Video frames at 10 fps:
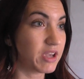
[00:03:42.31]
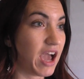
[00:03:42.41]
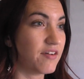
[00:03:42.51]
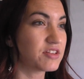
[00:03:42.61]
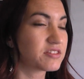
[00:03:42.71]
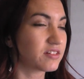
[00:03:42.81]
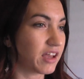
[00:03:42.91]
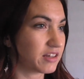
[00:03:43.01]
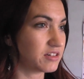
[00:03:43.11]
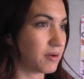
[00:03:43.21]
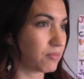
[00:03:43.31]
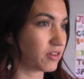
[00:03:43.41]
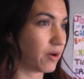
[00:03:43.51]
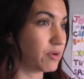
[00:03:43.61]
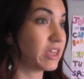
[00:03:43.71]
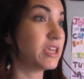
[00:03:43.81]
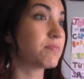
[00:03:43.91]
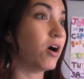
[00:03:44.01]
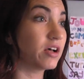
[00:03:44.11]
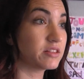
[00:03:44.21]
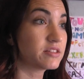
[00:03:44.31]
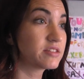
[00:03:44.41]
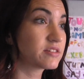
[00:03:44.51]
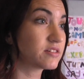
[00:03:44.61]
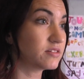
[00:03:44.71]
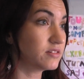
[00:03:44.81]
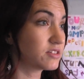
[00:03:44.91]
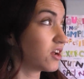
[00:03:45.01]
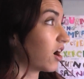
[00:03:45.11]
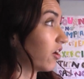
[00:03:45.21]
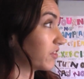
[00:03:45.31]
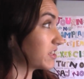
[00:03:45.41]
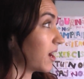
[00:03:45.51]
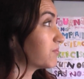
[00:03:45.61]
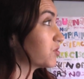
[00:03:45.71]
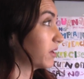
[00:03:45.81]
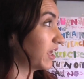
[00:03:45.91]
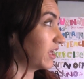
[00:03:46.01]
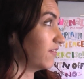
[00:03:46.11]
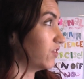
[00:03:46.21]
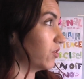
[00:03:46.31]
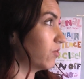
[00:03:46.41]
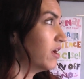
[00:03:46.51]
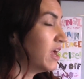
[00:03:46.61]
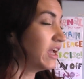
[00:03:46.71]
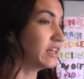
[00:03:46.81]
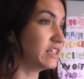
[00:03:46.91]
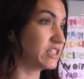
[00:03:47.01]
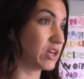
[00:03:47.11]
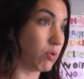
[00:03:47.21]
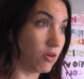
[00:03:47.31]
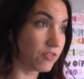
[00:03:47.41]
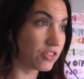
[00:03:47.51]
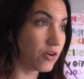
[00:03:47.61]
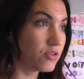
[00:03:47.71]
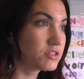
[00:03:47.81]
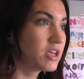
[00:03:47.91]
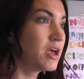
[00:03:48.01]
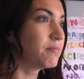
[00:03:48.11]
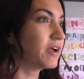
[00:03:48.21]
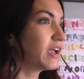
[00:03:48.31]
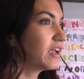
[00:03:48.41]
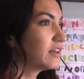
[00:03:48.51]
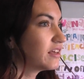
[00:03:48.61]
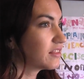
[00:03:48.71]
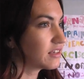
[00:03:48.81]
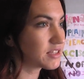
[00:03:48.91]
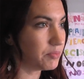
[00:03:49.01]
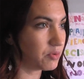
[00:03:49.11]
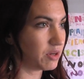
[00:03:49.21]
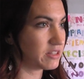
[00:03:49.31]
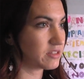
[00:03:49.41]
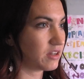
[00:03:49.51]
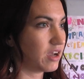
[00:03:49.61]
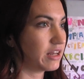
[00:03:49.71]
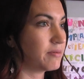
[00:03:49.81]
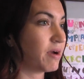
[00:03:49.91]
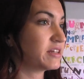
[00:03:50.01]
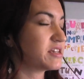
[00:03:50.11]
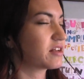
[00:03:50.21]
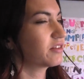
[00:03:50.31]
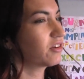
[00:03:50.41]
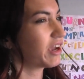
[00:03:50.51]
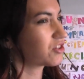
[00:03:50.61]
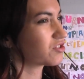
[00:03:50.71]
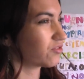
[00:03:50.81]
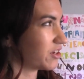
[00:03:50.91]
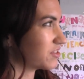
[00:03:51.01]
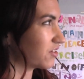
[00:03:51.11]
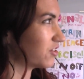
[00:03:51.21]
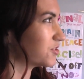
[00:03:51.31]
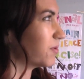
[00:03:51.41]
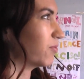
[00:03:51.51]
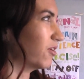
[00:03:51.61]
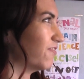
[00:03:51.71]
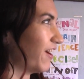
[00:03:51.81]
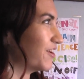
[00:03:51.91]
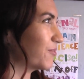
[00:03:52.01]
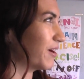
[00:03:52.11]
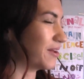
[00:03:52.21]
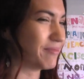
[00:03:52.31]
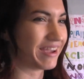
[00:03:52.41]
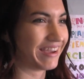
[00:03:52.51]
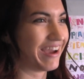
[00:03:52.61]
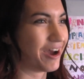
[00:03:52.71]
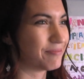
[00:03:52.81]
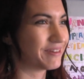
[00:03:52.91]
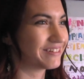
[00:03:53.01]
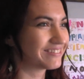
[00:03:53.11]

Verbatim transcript: We have a select number that we keep on stock all the time so we can give you an easy quote for those. But anything someone wants done, it might take a little extra research, but we'll find a way to make it happen.